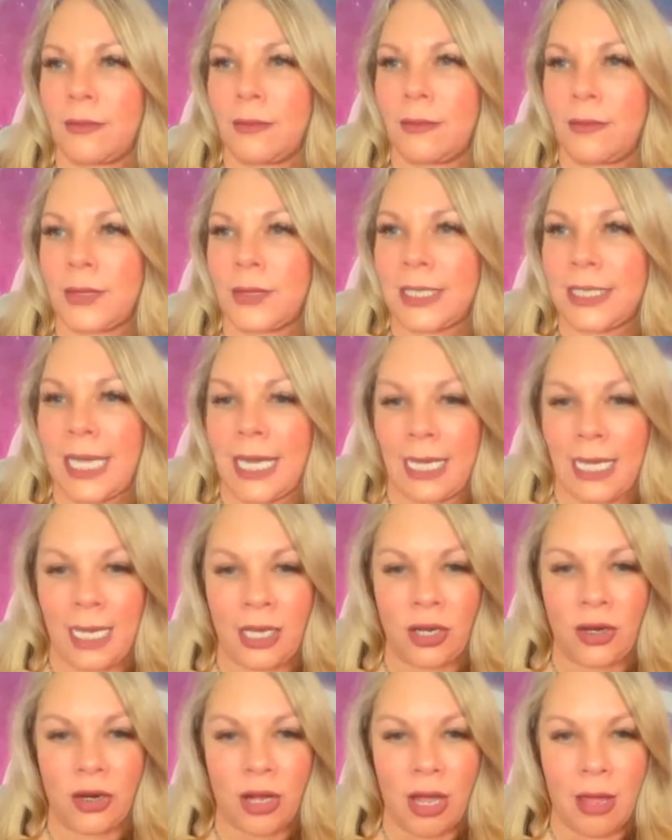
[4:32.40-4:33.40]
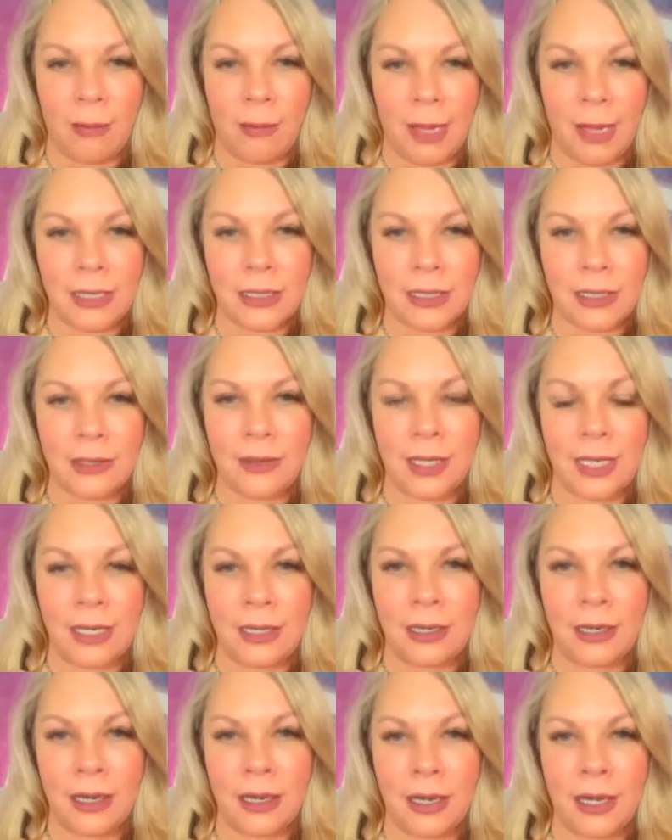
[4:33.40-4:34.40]
stating your comment,
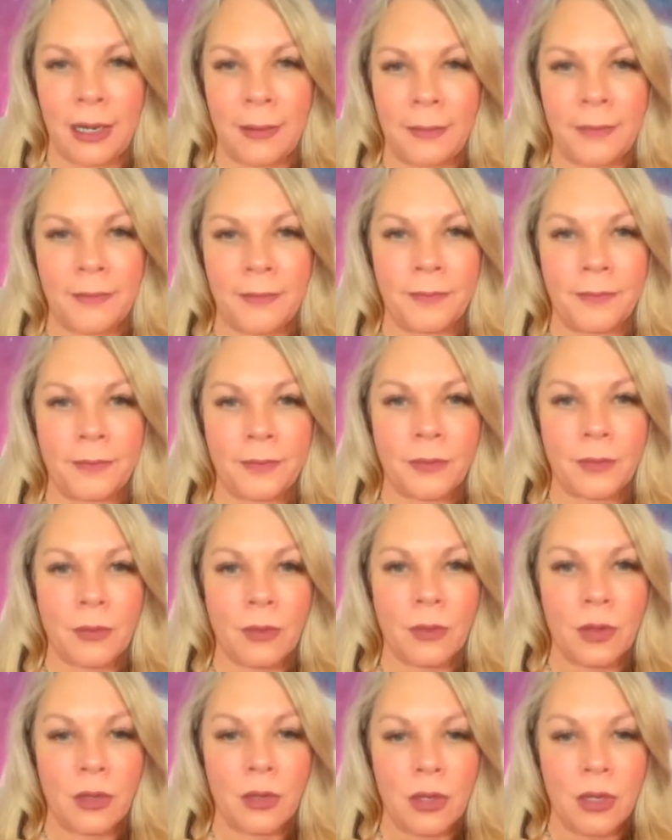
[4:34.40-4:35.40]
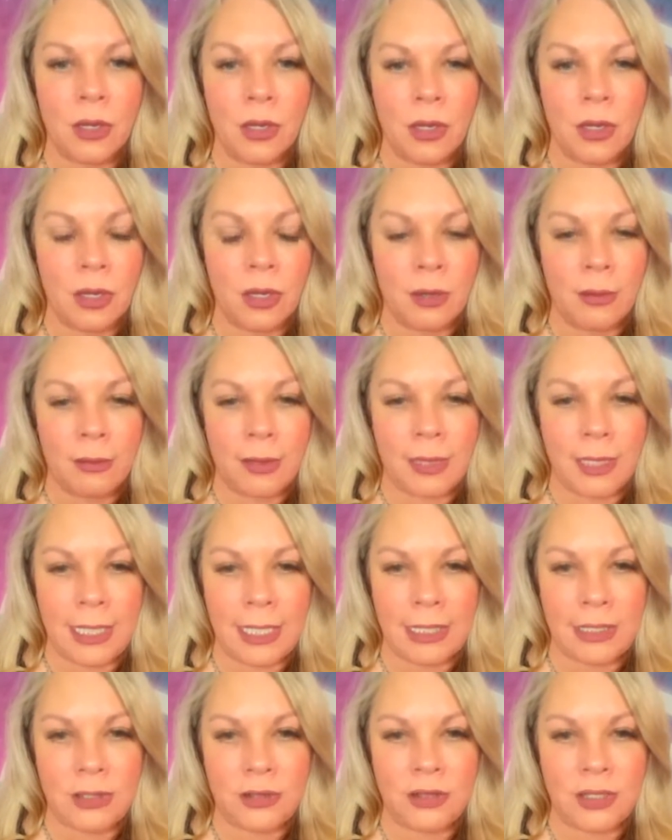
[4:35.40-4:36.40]
then
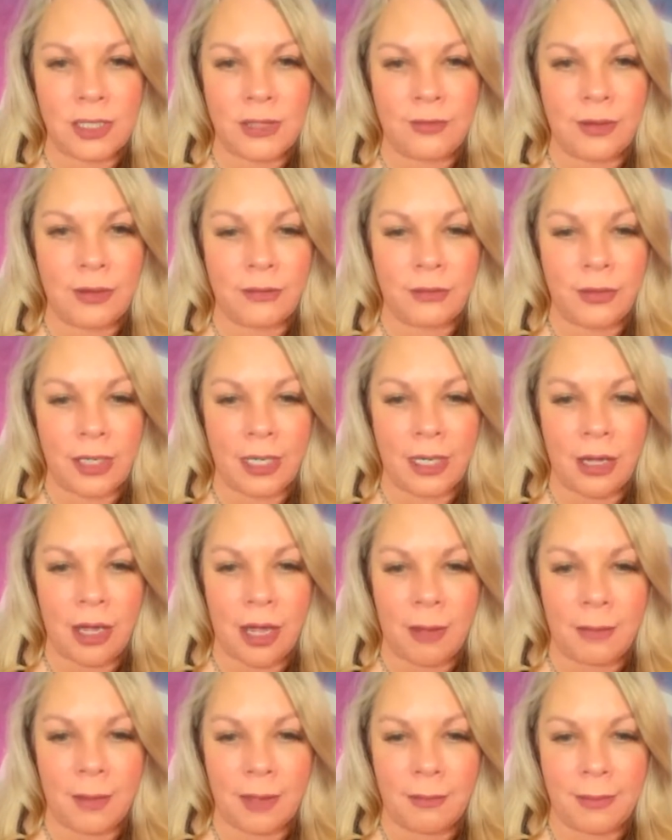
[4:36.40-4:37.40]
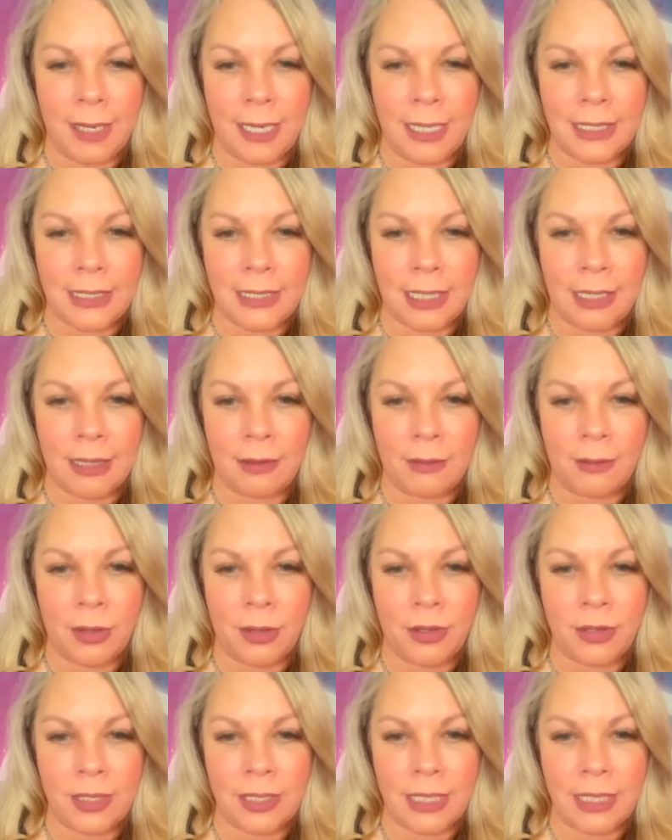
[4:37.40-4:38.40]
please just feel free to copy and paste it and
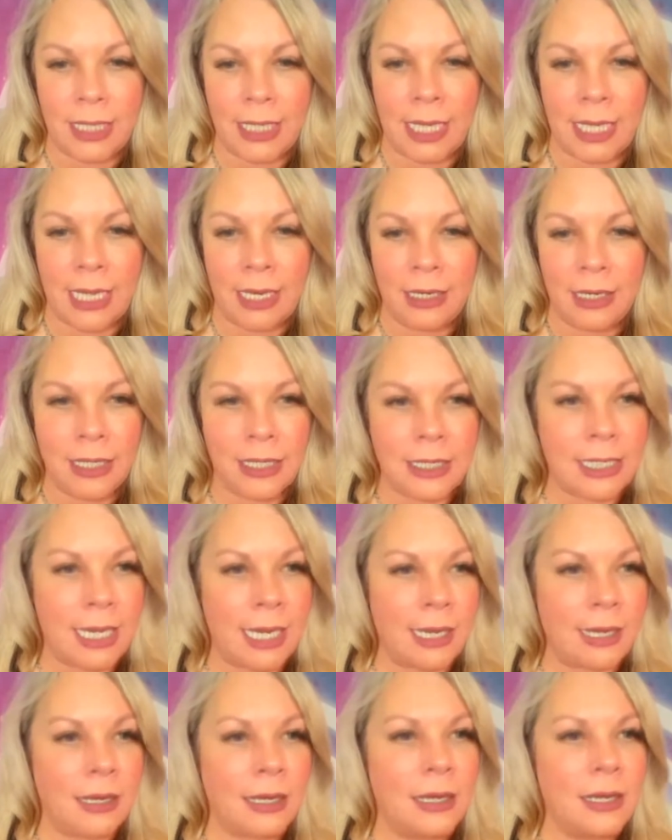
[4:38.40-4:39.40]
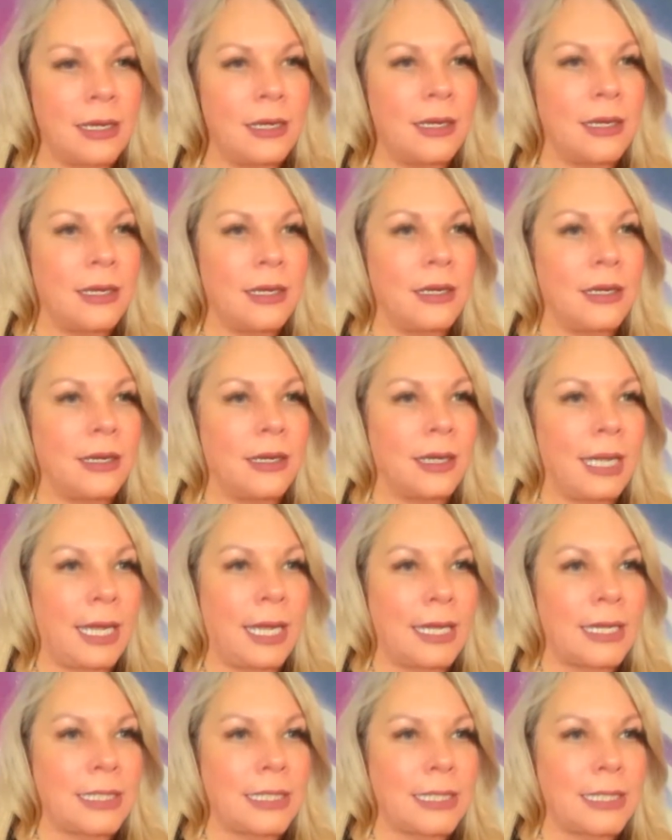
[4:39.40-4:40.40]
post it again because I
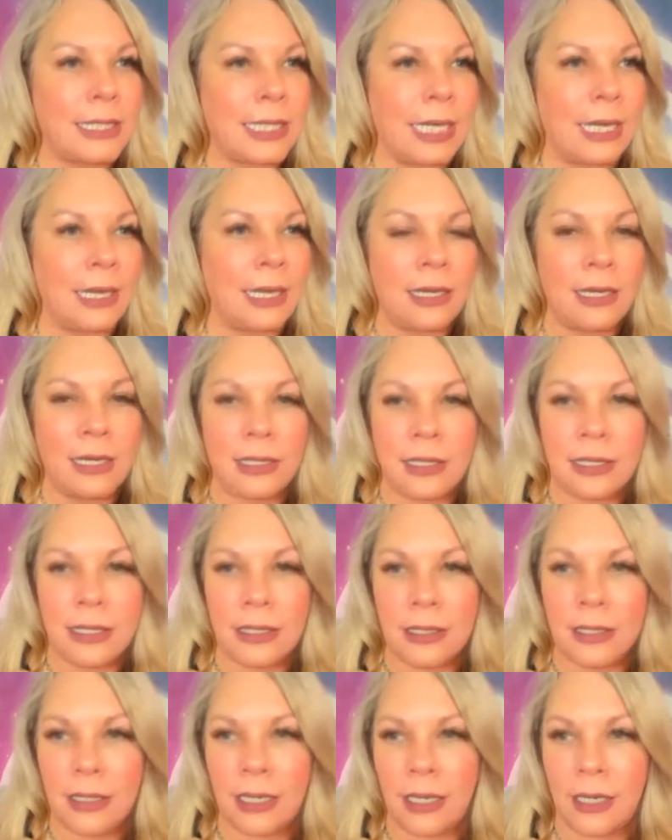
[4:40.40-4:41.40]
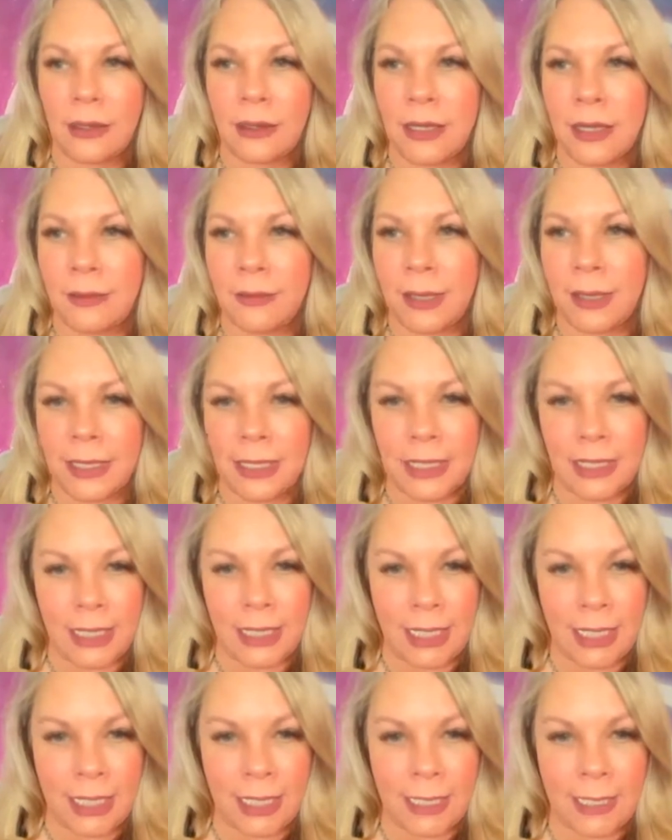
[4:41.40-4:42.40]
can't see it. And let me
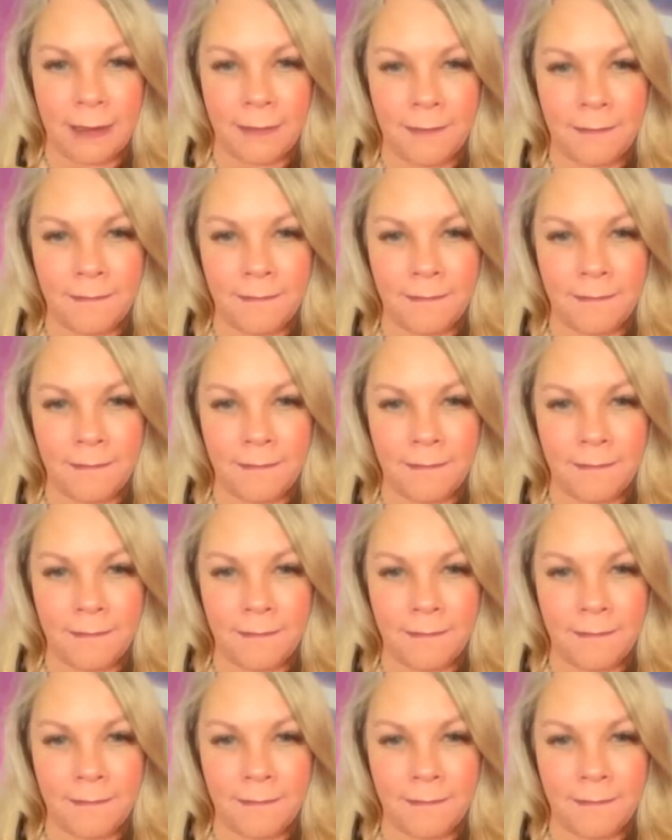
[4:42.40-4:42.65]
see.